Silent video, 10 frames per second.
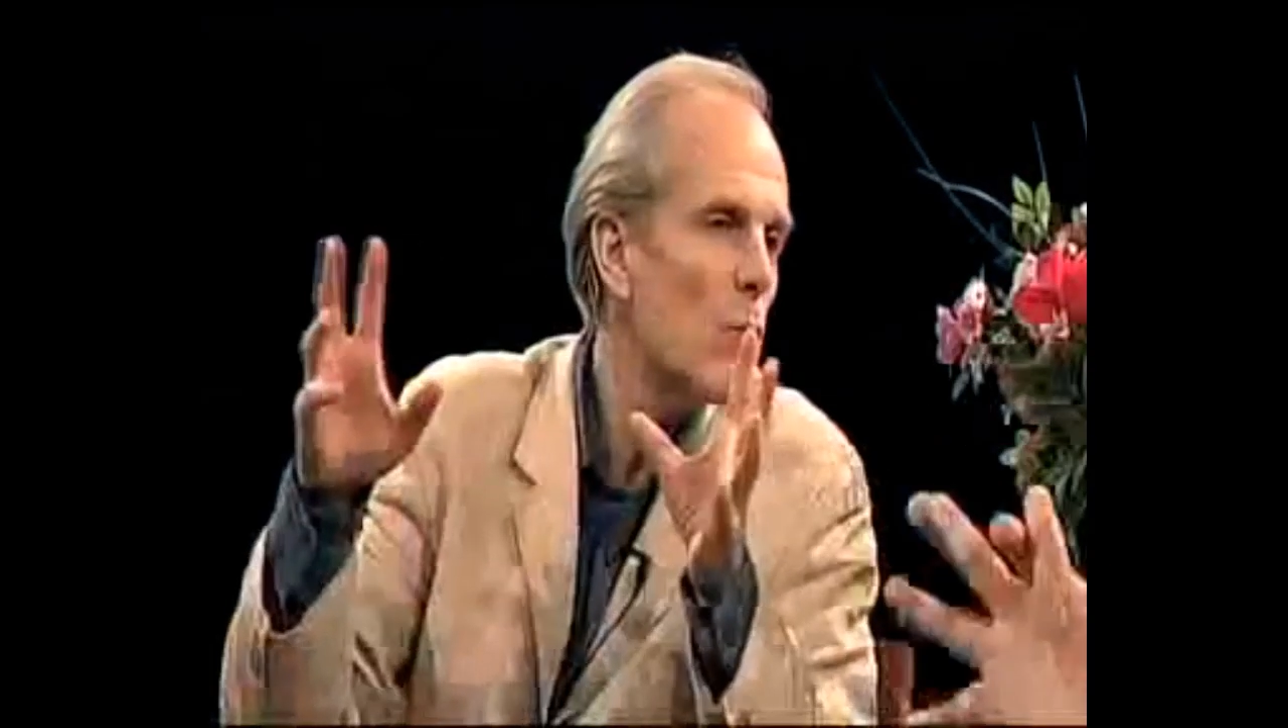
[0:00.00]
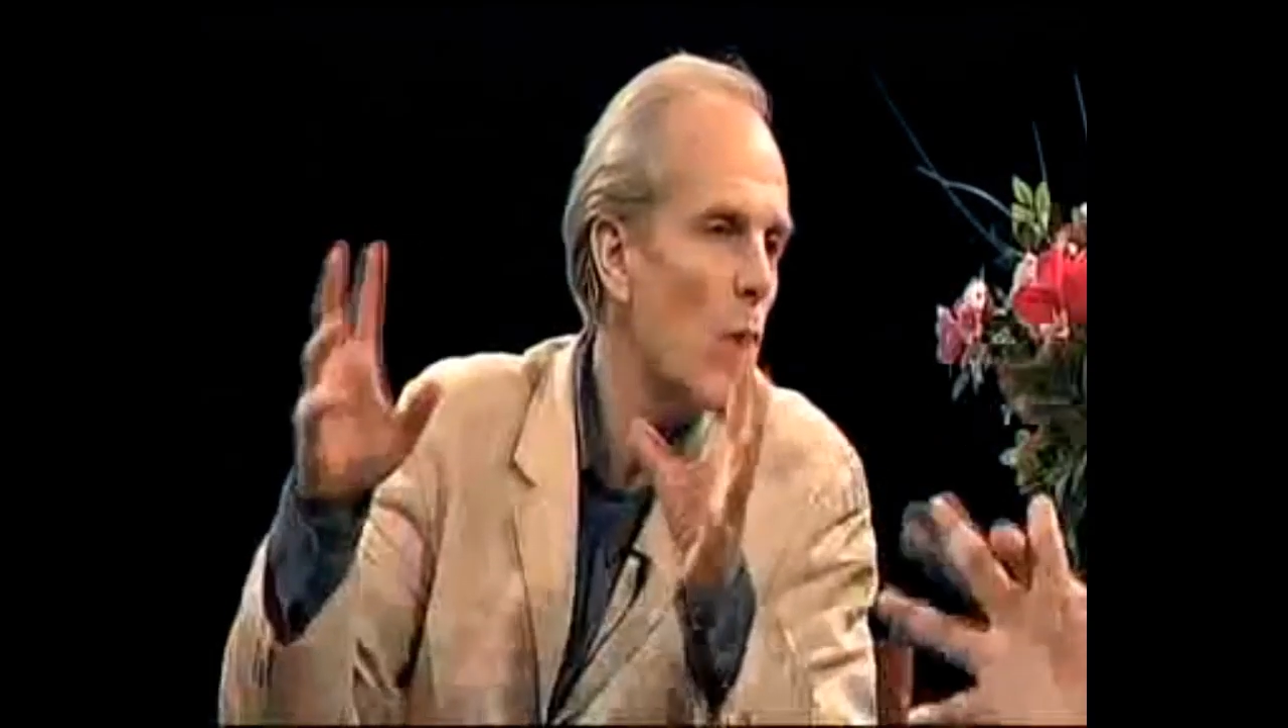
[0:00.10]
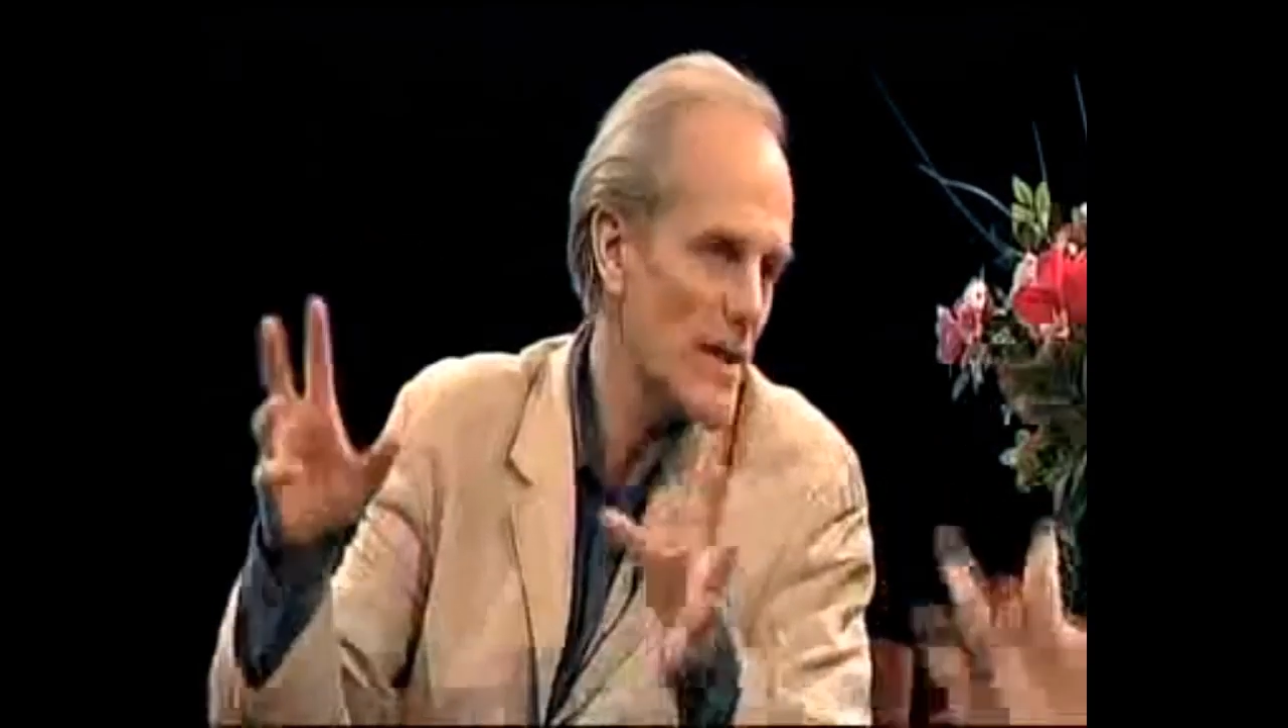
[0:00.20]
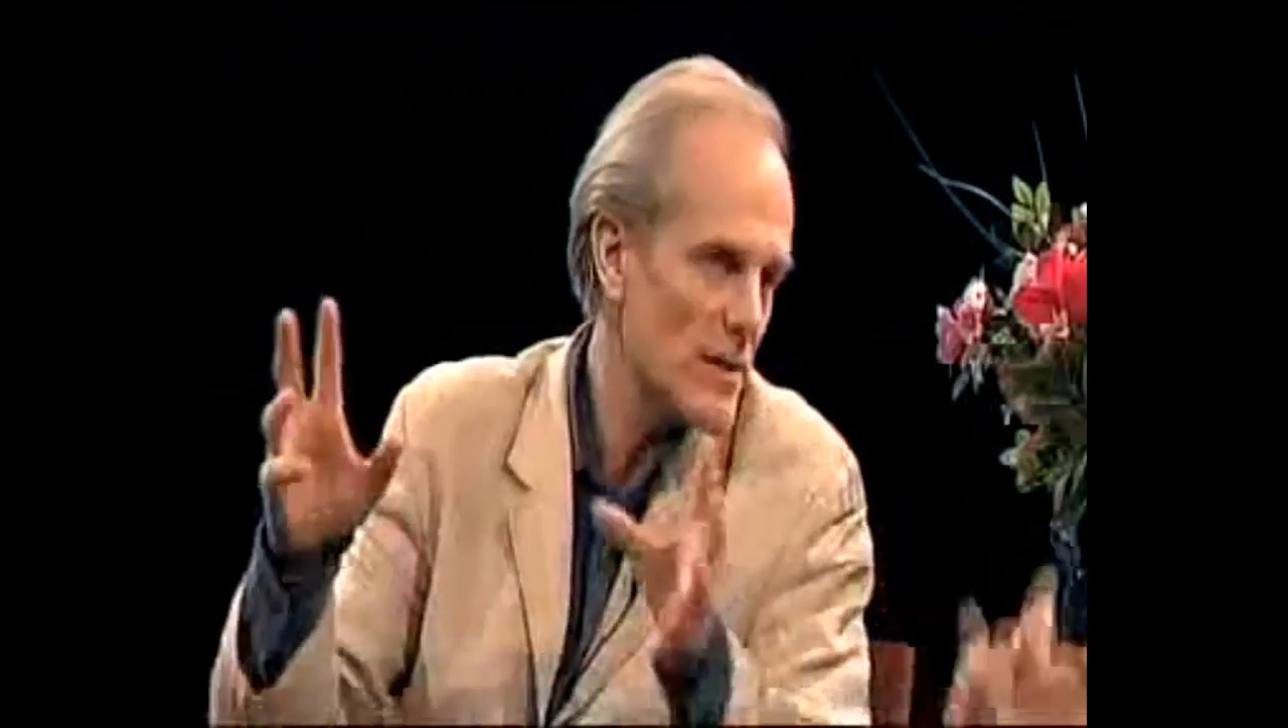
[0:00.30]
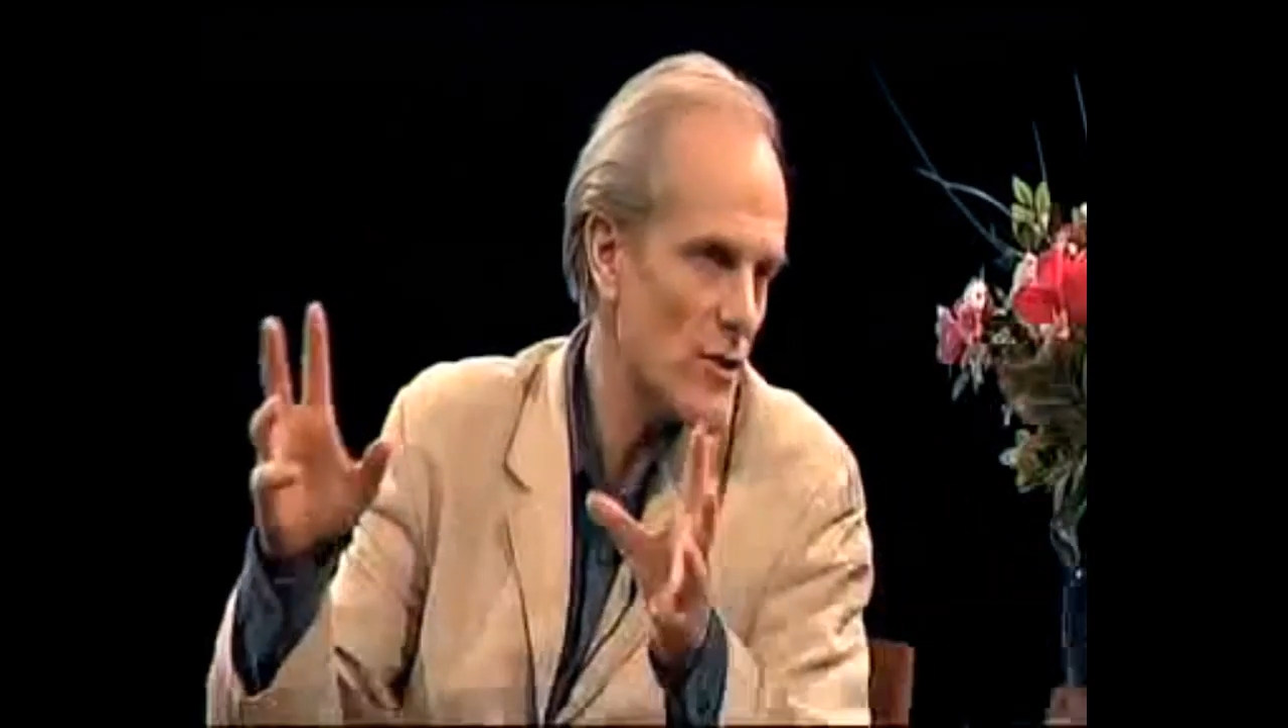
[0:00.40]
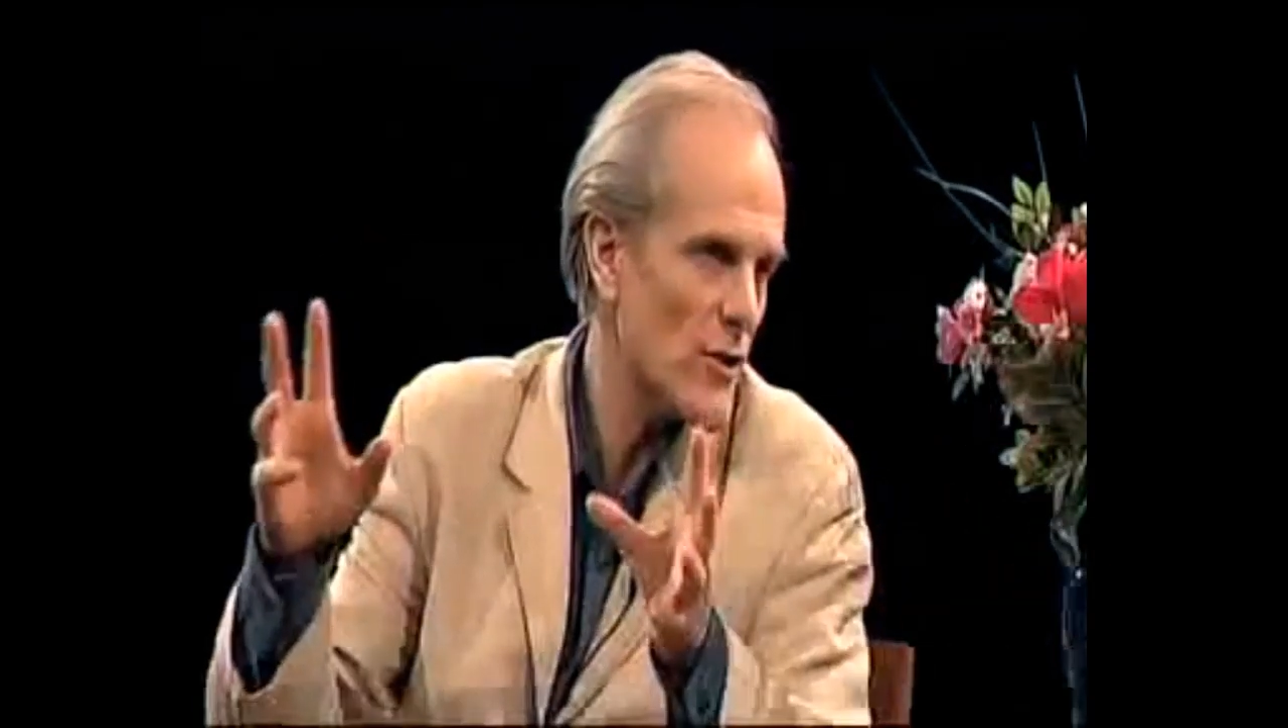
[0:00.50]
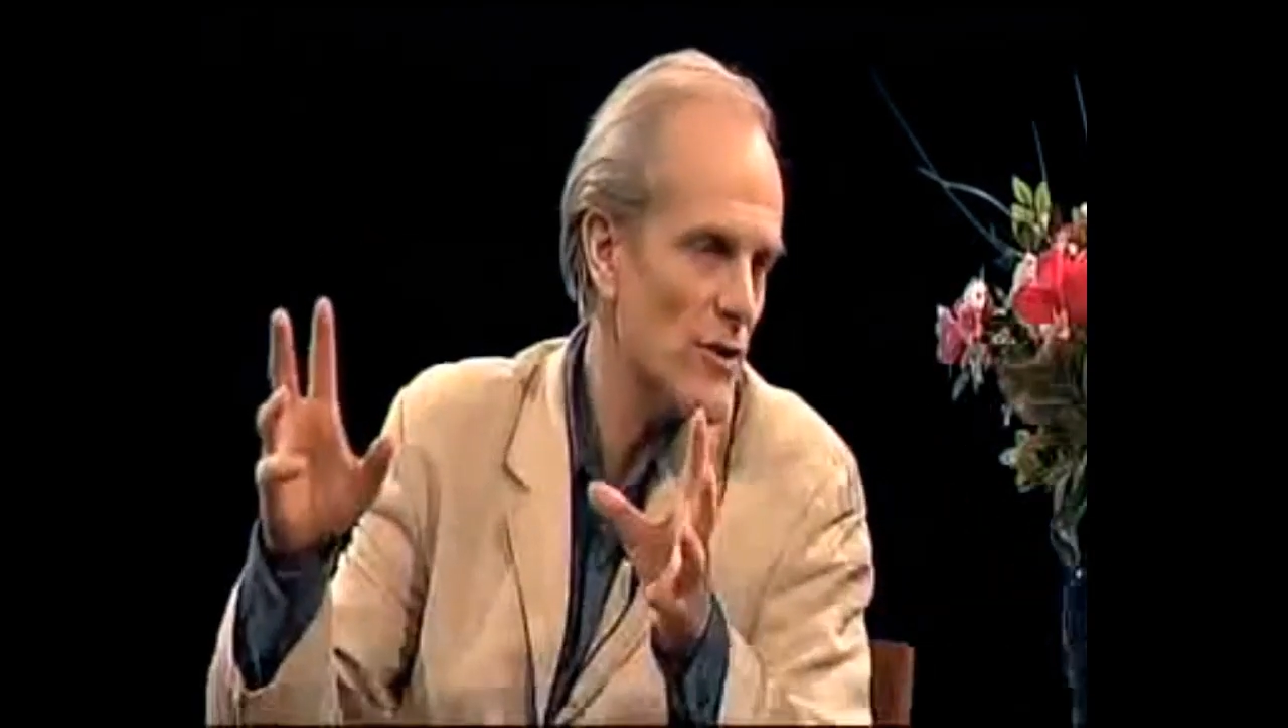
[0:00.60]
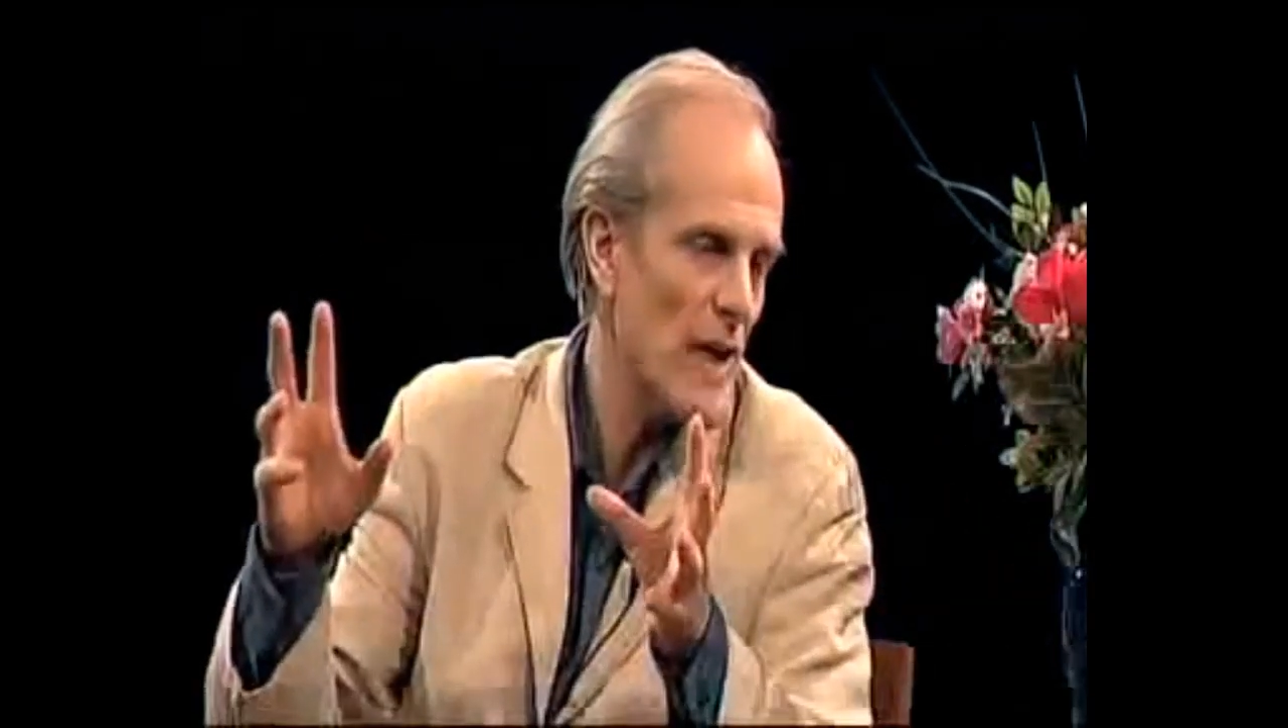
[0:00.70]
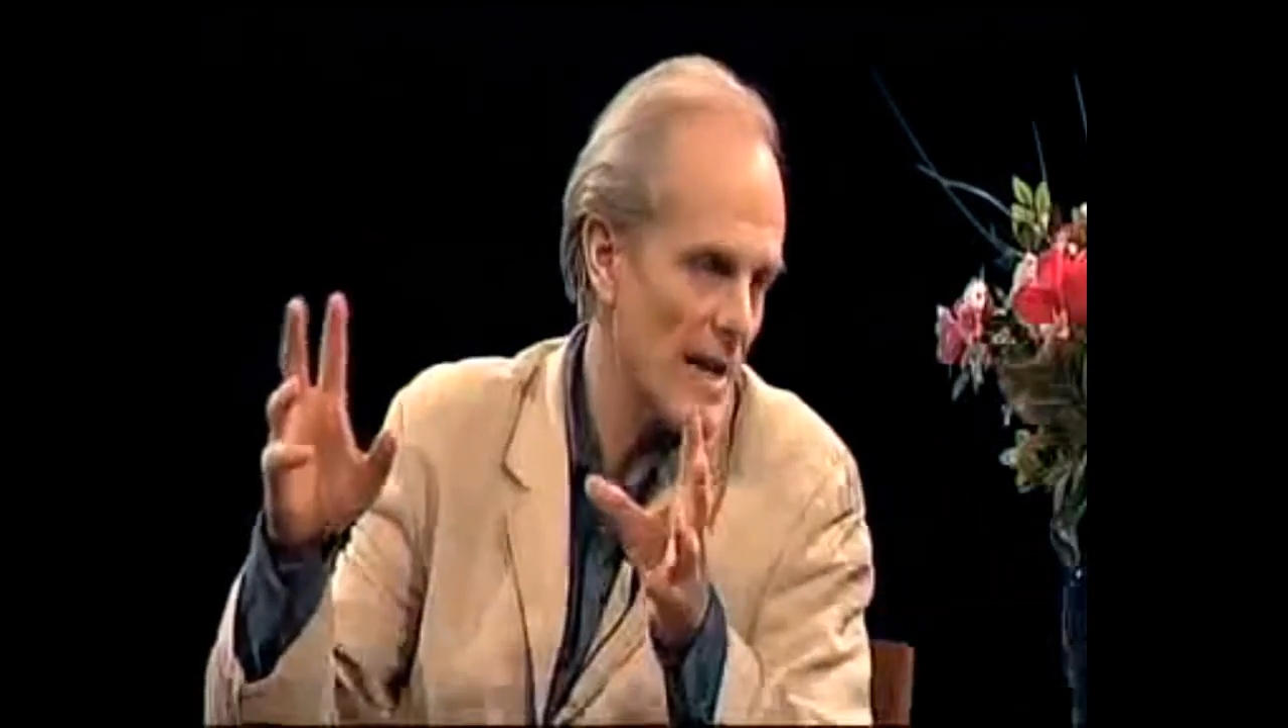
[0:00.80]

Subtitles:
Western